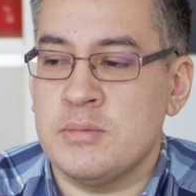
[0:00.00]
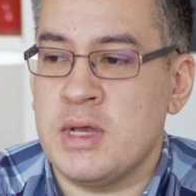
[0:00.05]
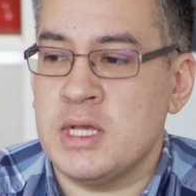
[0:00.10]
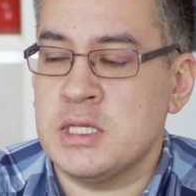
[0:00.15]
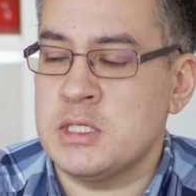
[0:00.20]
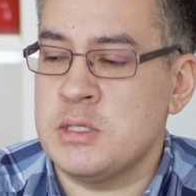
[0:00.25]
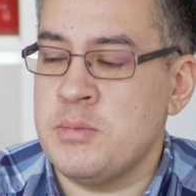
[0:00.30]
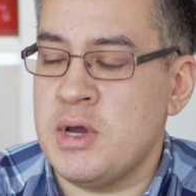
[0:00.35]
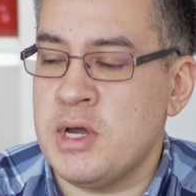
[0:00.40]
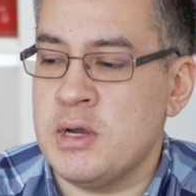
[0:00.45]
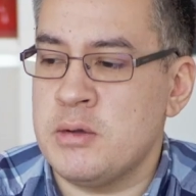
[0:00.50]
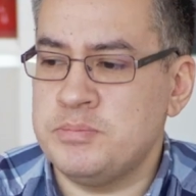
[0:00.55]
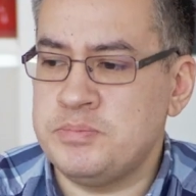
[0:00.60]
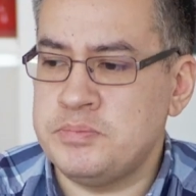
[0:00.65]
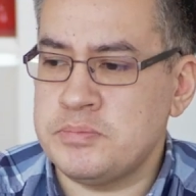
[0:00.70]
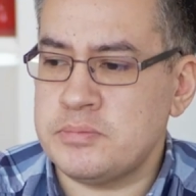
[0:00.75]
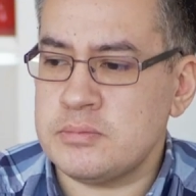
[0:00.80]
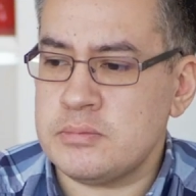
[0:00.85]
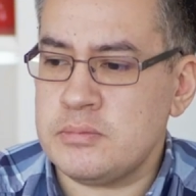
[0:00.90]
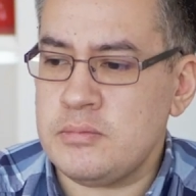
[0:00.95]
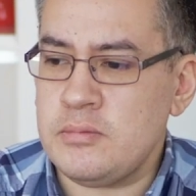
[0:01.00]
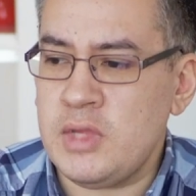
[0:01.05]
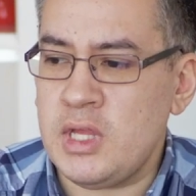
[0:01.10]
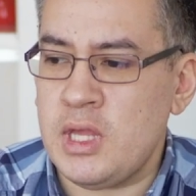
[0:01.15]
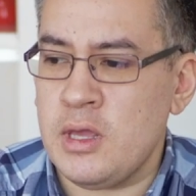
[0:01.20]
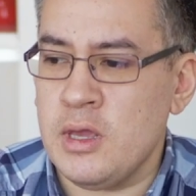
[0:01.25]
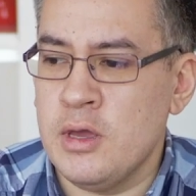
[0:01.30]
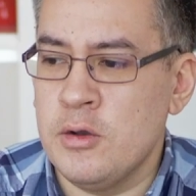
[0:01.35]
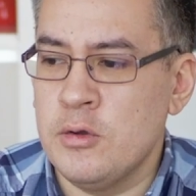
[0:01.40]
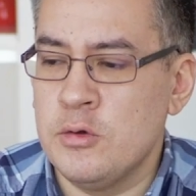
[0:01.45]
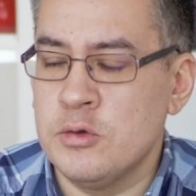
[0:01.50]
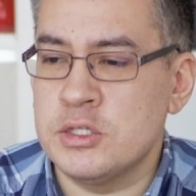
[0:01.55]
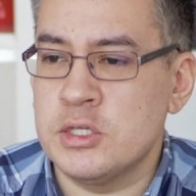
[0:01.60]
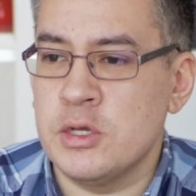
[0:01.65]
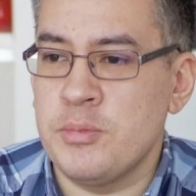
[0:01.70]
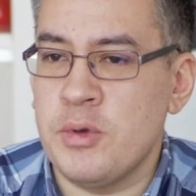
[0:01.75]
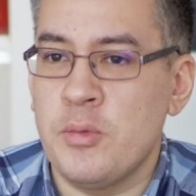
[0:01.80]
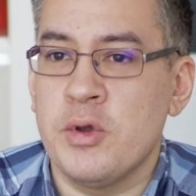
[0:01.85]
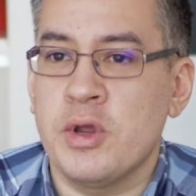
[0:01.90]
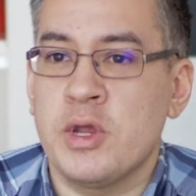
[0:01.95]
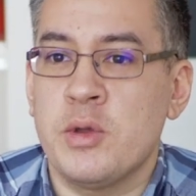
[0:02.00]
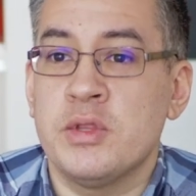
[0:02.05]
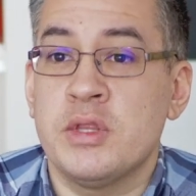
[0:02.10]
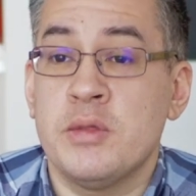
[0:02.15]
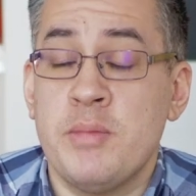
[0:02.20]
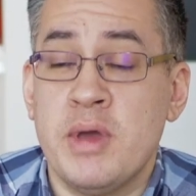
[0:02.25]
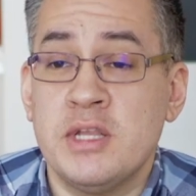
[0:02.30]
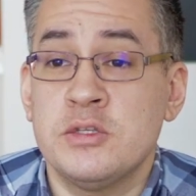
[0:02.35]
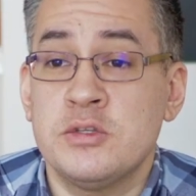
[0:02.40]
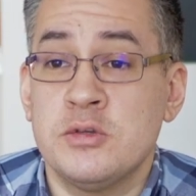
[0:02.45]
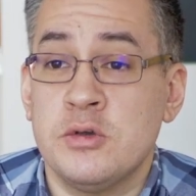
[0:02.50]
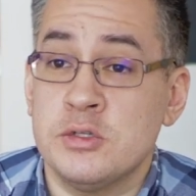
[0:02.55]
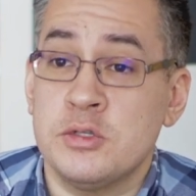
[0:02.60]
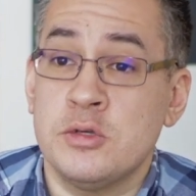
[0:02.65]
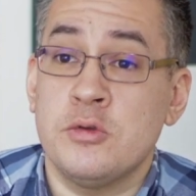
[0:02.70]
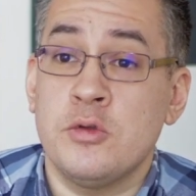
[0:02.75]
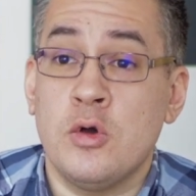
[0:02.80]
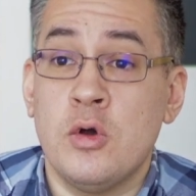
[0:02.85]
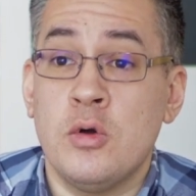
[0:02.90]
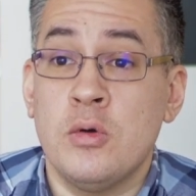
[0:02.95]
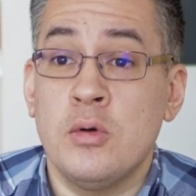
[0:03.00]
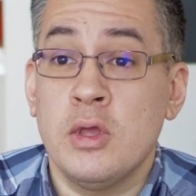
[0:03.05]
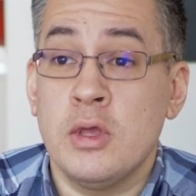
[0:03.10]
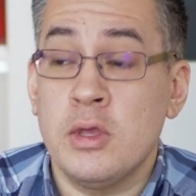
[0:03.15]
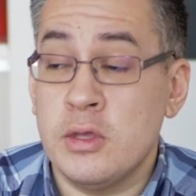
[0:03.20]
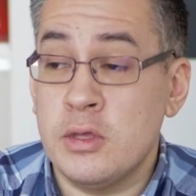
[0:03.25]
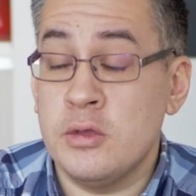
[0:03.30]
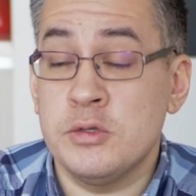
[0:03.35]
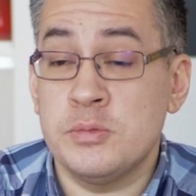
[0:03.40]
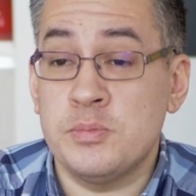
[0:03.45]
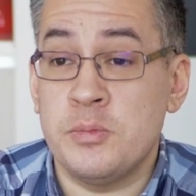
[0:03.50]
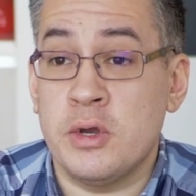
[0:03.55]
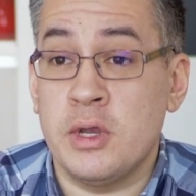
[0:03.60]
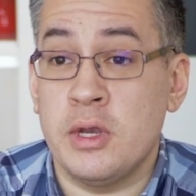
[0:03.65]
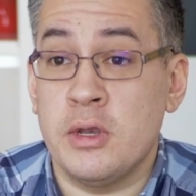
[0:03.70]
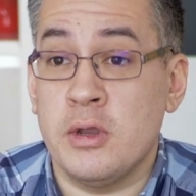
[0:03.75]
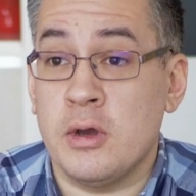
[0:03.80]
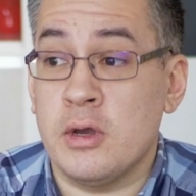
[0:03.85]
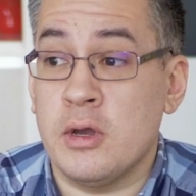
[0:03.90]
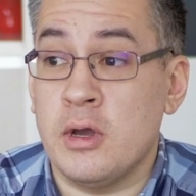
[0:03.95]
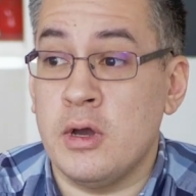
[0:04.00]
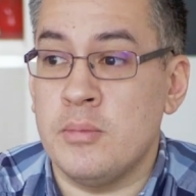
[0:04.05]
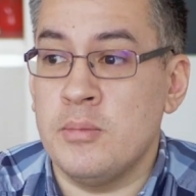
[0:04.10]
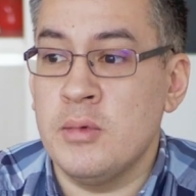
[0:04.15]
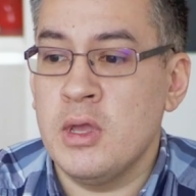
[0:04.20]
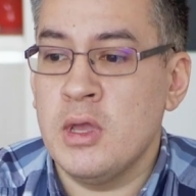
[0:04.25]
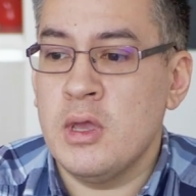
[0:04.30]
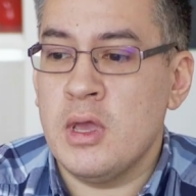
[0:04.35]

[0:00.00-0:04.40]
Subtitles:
and mastermind, and also by working with the mentors who'd all used Booking.com,